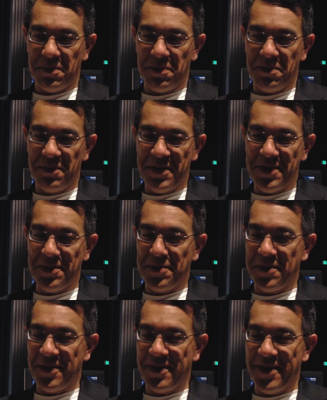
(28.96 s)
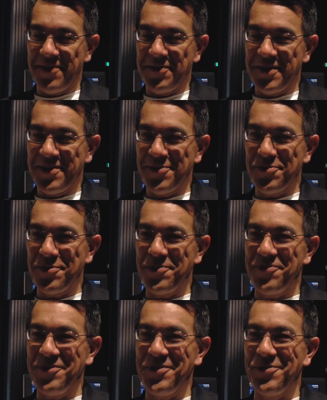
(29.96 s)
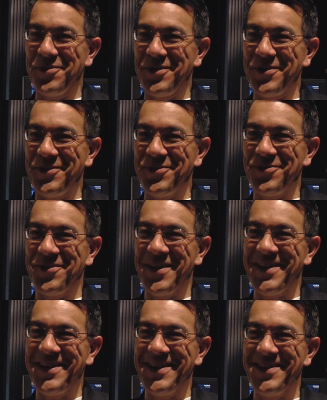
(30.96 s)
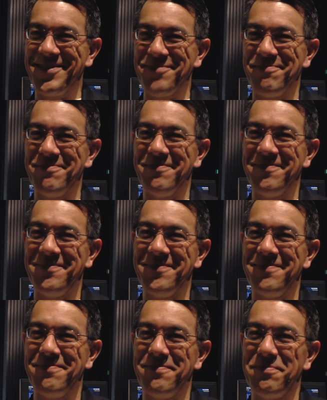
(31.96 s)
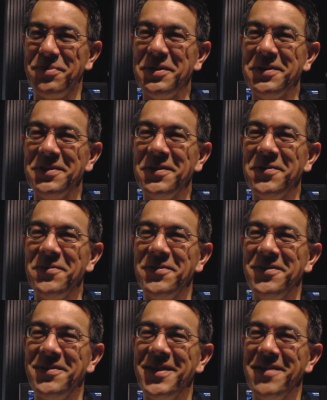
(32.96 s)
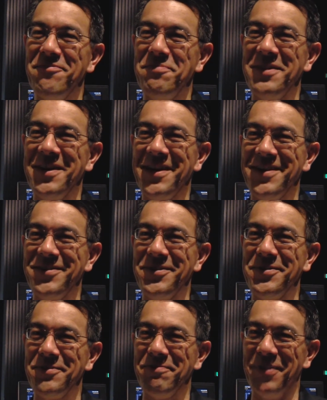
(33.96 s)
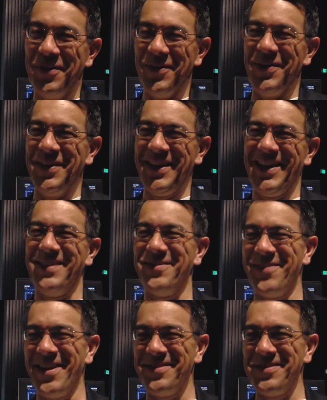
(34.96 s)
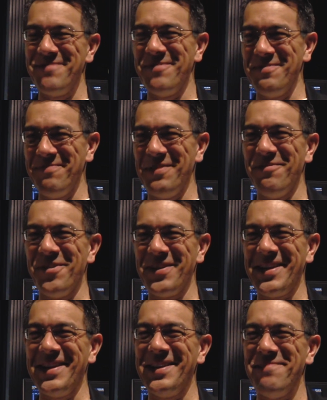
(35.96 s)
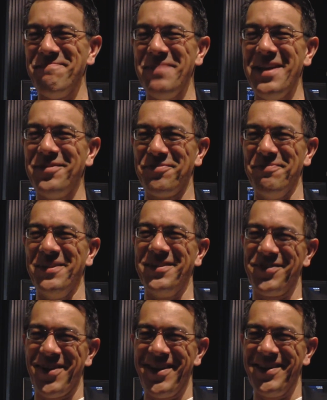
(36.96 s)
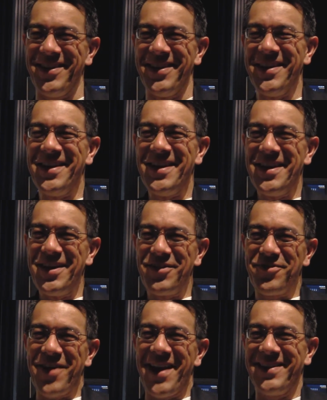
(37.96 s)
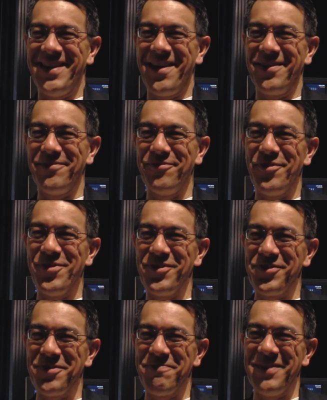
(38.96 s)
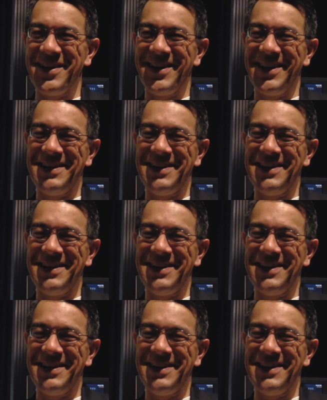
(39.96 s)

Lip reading: made evident through a few clues that he's pretty low on the FBI totem pole. Otherwise, he wouldn't be working in a basement trying to track down a forger. But